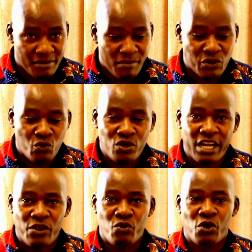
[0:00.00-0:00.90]
But what
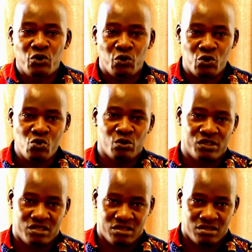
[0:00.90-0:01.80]
are you going to
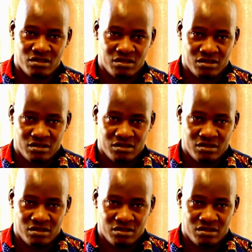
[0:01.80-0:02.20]
use